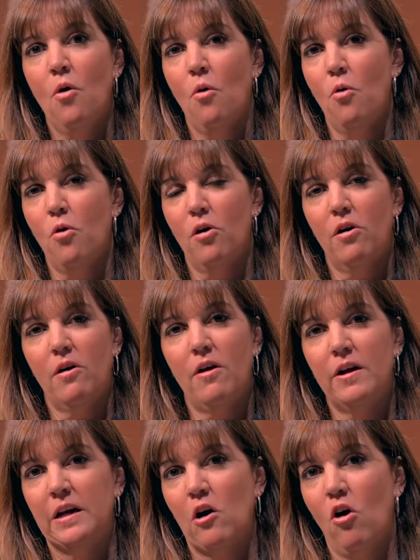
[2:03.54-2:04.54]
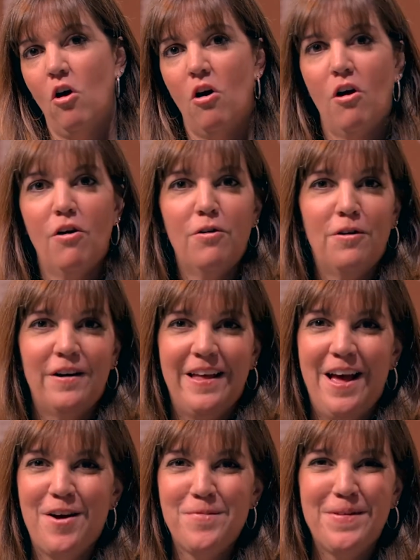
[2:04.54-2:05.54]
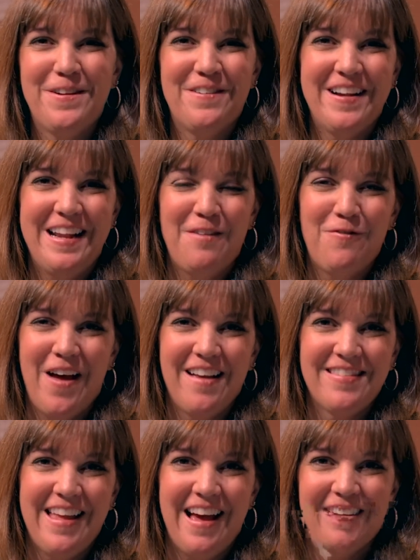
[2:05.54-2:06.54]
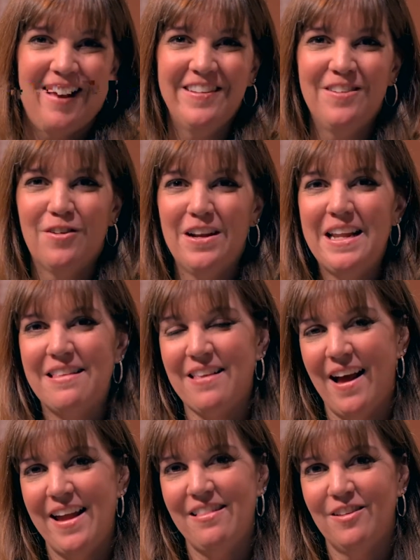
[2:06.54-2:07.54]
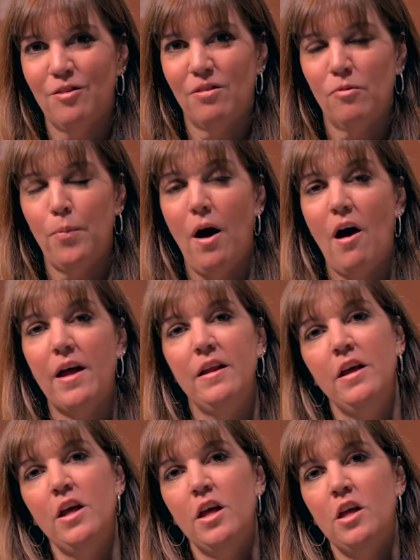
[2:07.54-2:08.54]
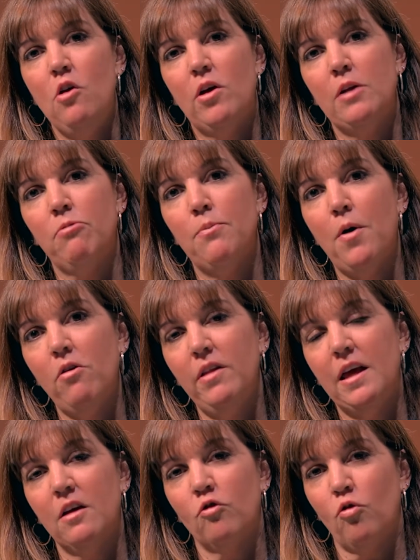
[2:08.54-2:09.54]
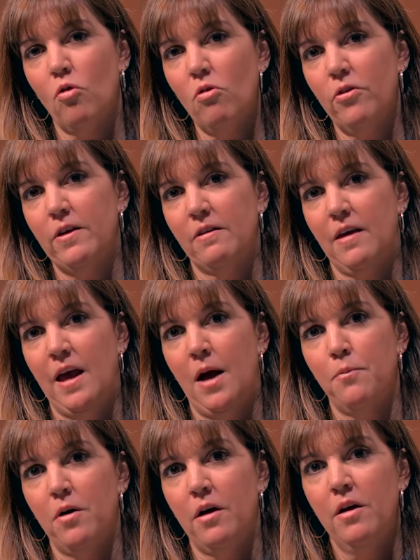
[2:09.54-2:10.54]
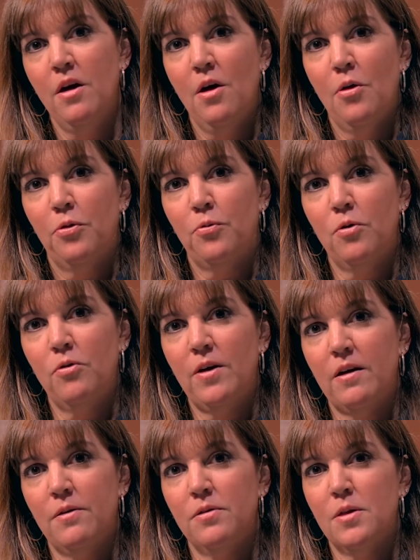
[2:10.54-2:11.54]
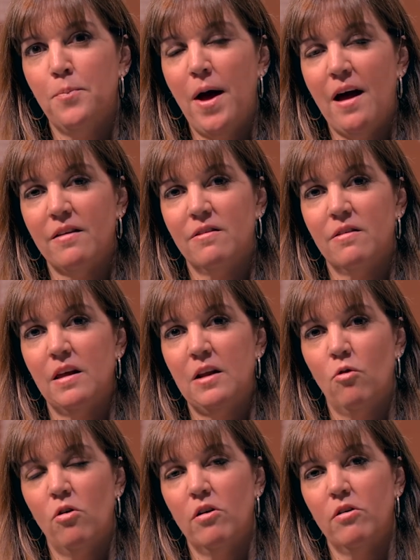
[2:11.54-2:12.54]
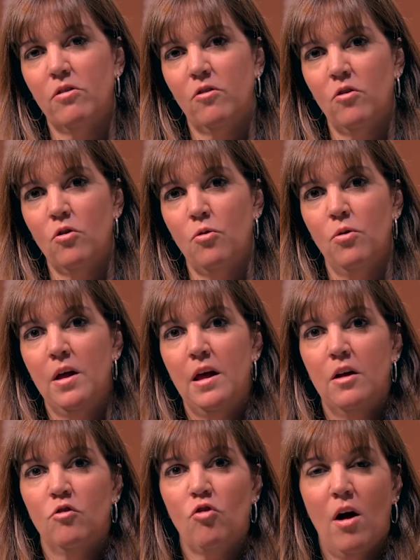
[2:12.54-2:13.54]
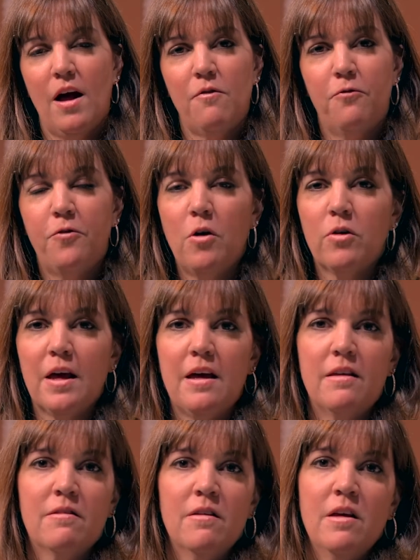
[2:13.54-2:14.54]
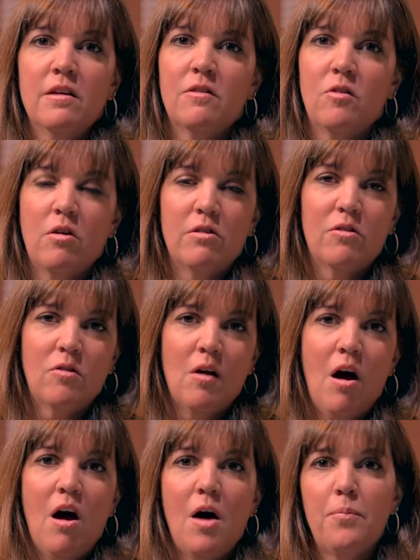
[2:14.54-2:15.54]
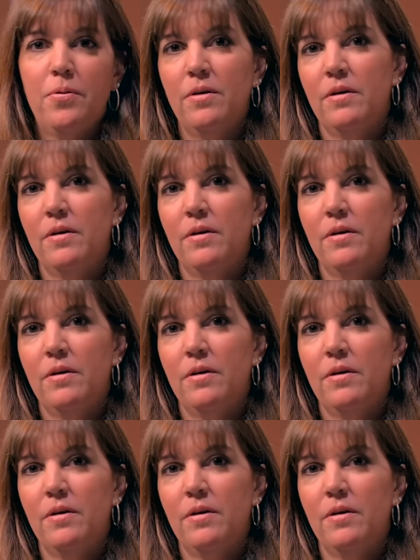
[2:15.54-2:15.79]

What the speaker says: or in a car or in a helmet or in any fast action or any tight little spot, you can remotely control this camera through the bus in order to drive focus, start stop,